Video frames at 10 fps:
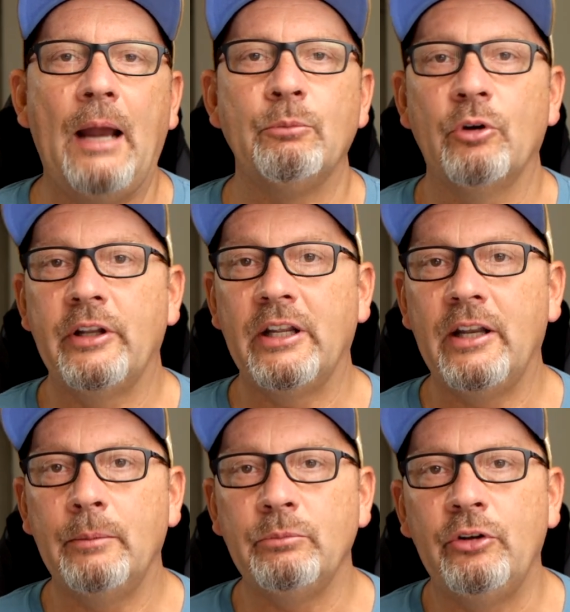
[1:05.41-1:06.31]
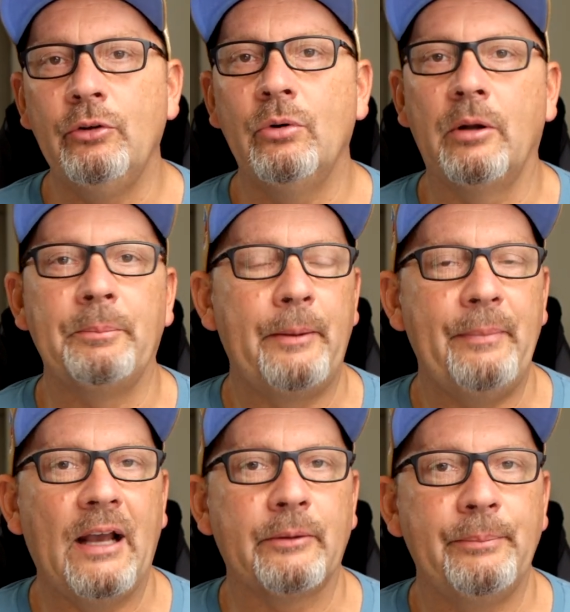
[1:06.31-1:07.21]
I'm running an M2 on my
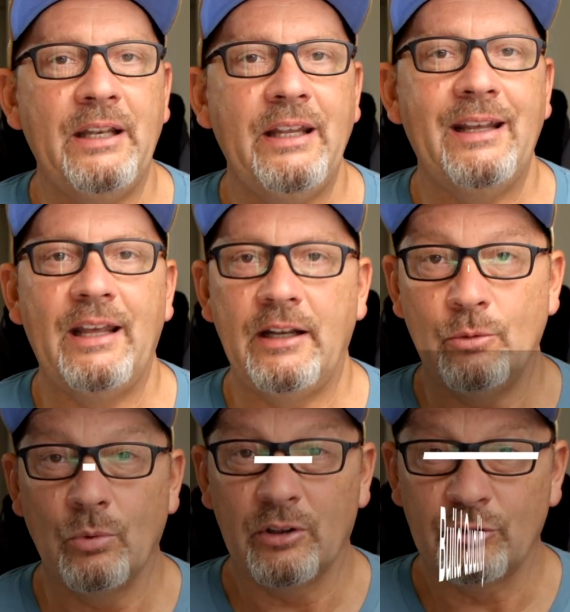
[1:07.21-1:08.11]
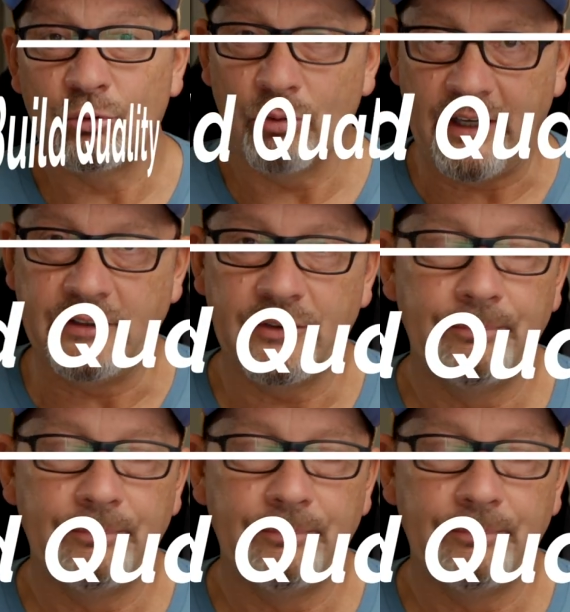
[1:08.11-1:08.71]
Mac Mini, and it works great.